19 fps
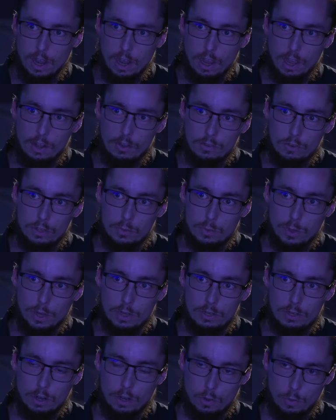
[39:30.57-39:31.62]
Okay. In
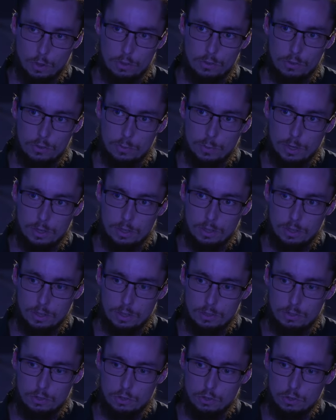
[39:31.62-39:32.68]
respect, or with respect to
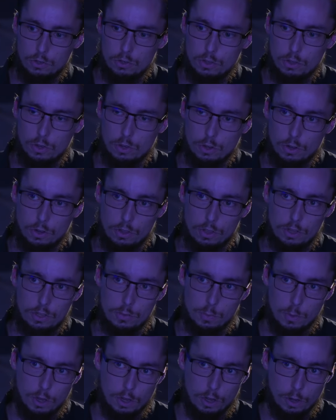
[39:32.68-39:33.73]
these juicer or
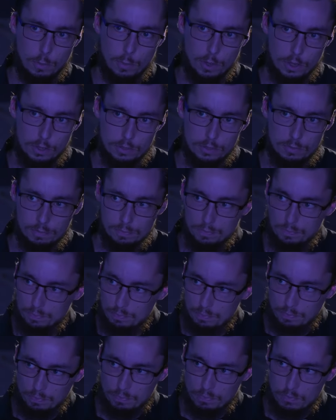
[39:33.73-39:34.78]
these milker bills.
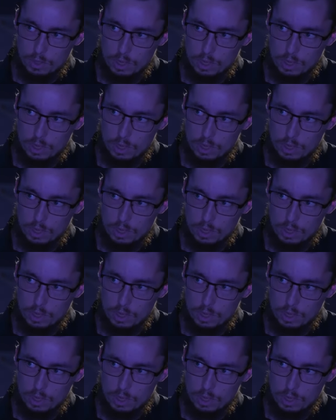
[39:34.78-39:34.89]
Yeah.